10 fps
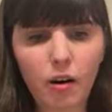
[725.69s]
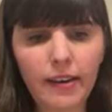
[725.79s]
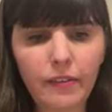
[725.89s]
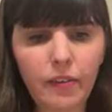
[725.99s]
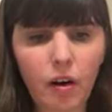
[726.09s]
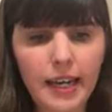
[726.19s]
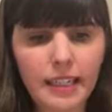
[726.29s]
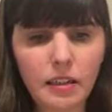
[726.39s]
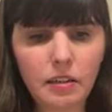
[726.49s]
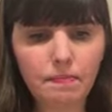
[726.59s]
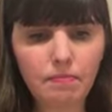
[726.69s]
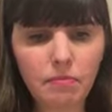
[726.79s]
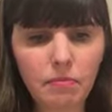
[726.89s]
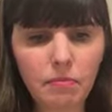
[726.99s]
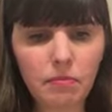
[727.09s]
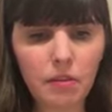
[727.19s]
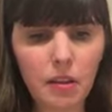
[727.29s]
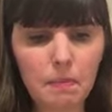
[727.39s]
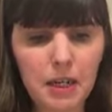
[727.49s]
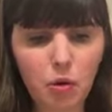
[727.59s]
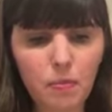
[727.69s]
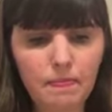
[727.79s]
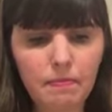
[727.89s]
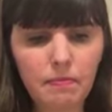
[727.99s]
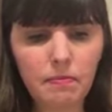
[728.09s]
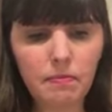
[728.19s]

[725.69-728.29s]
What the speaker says: try and find the middle,